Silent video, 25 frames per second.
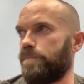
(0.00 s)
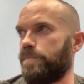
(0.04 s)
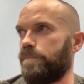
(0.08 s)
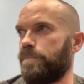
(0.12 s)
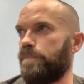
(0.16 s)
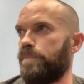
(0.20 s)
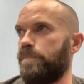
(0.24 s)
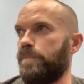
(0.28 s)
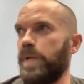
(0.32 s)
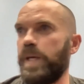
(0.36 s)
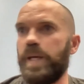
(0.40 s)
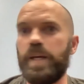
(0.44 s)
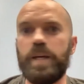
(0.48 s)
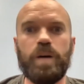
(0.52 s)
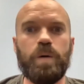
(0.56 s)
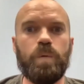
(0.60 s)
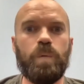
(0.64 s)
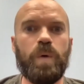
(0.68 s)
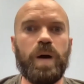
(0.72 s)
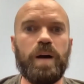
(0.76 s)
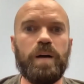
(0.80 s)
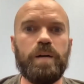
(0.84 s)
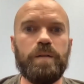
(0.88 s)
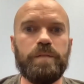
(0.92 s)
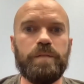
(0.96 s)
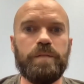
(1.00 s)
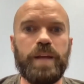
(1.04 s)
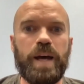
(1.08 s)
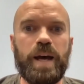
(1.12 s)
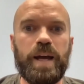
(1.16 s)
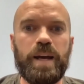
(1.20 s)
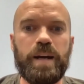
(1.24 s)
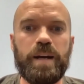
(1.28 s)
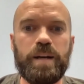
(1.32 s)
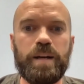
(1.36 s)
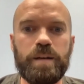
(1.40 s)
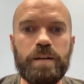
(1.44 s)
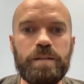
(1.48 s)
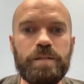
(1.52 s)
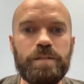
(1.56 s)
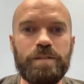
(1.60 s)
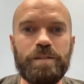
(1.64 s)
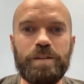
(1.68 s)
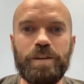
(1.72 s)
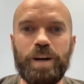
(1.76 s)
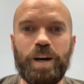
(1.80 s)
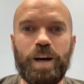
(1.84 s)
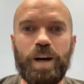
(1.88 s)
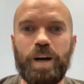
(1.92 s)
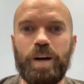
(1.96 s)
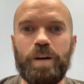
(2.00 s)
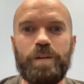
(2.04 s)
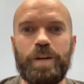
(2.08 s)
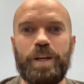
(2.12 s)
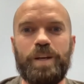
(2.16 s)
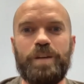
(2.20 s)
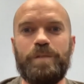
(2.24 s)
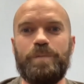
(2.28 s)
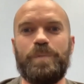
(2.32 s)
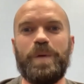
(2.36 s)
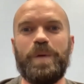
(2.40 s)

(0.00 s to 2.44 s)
being aware of that and